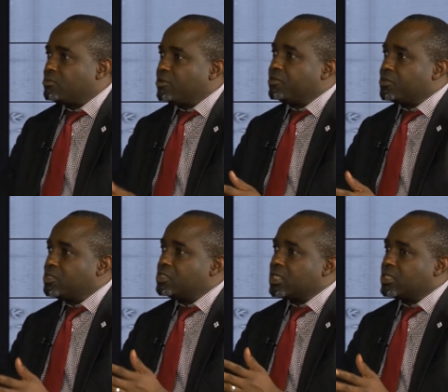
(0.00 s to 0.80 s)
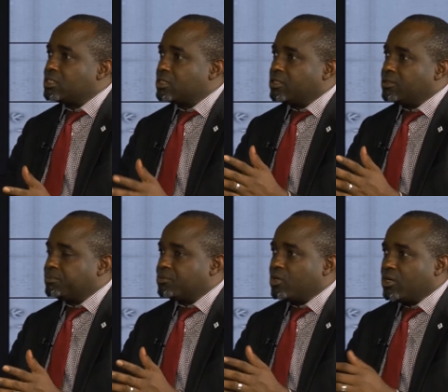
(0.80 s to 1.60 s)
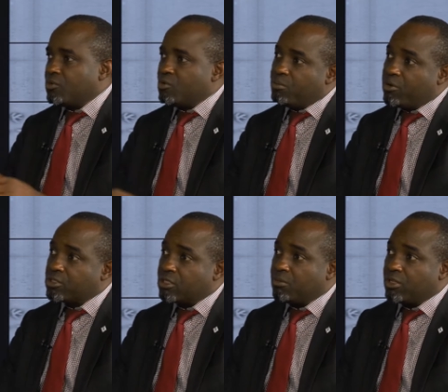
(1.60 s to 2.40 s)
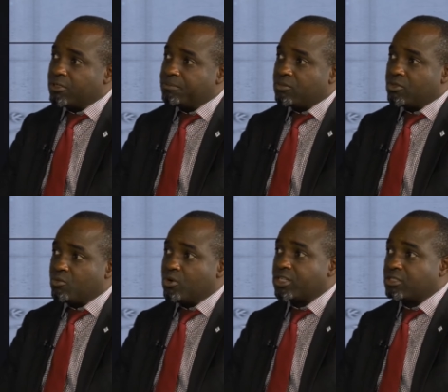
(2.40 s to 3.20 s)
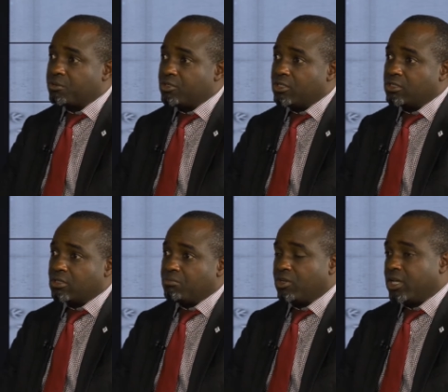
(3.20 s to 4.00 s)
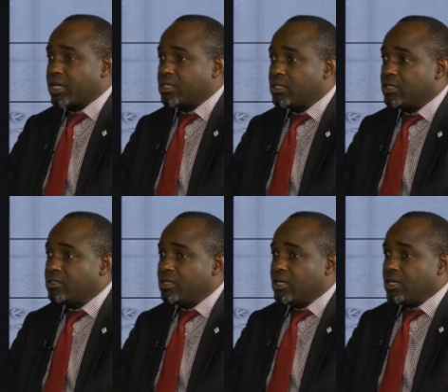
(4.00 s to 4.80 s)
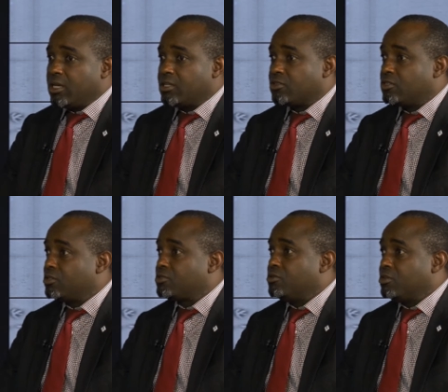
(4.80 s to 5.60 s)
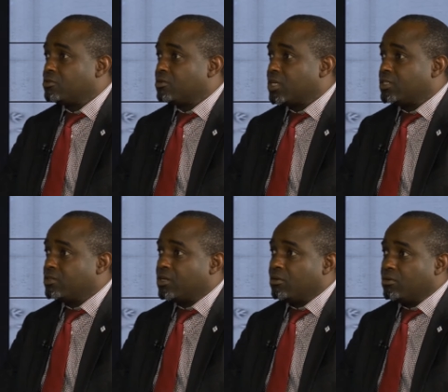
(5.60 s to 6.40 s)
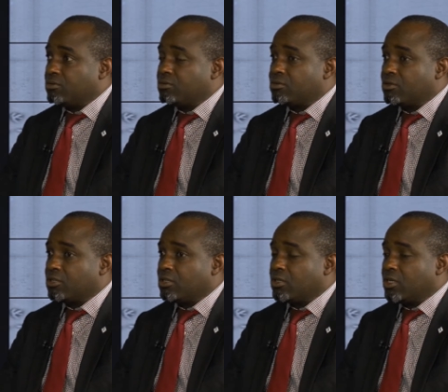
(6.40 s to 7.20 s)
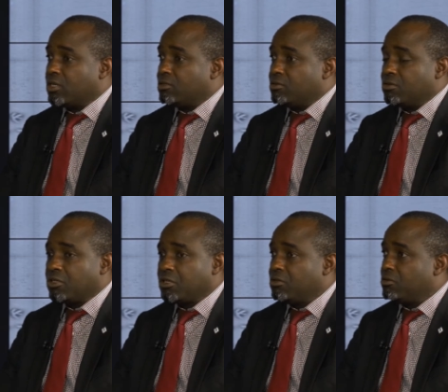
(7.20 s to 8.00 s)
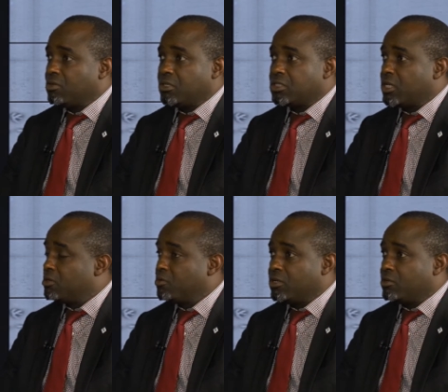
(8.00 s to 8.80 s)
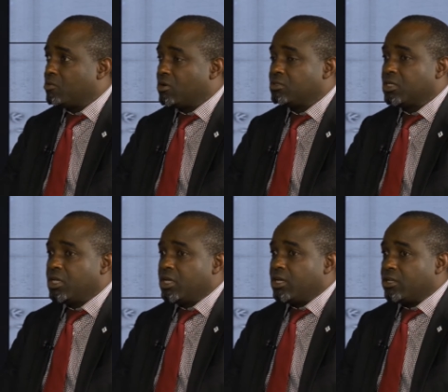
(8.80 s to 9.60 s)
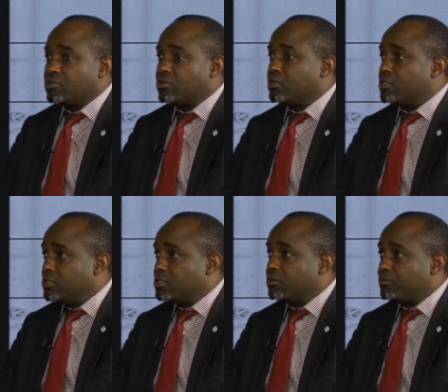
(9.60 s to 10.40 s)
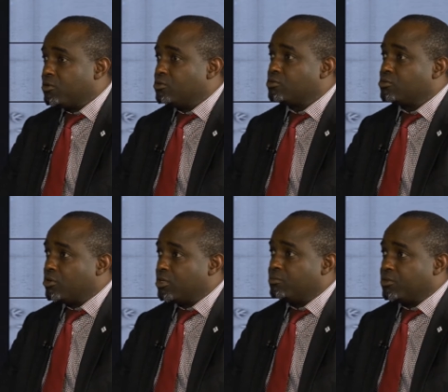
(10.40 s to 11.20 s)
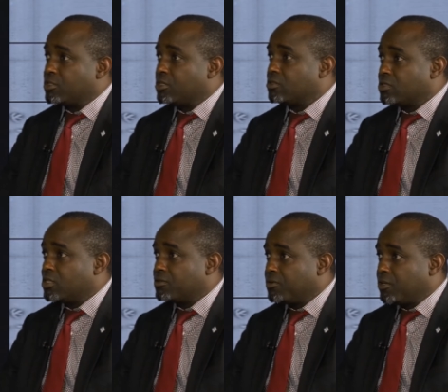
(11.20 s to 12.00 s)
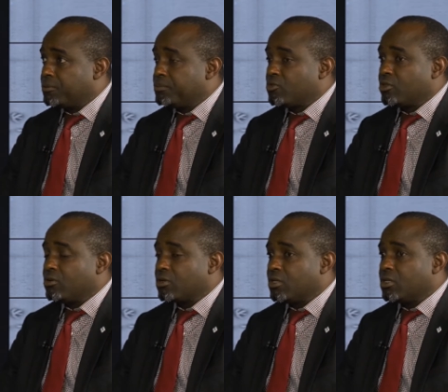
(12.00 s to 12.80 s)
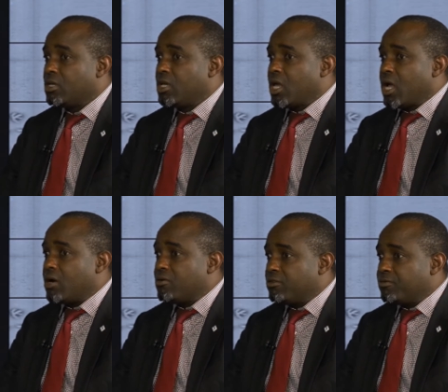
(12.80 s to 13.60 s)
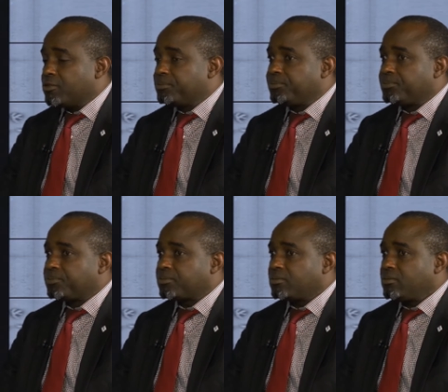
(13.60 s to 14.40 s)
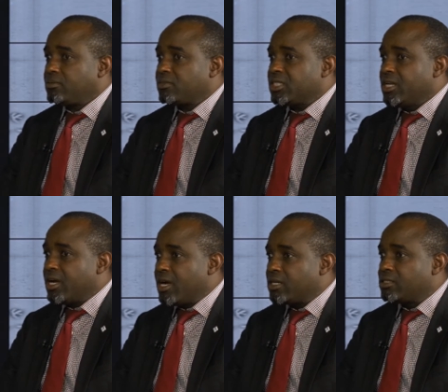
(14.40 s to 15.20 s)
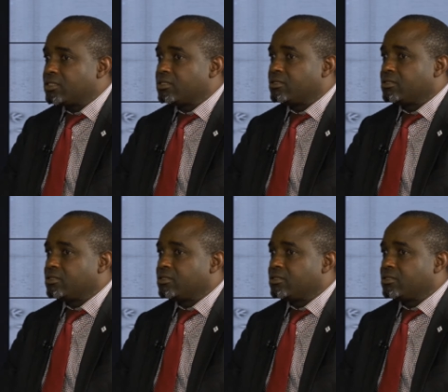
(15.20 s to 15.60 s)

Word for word: of the things that will possibly will experience. But like I said, it is not just unique to Nigeria alone. Okay, UK, US, anywhere in the world, it is not easy for you to run a business successfully. Okay, however, ours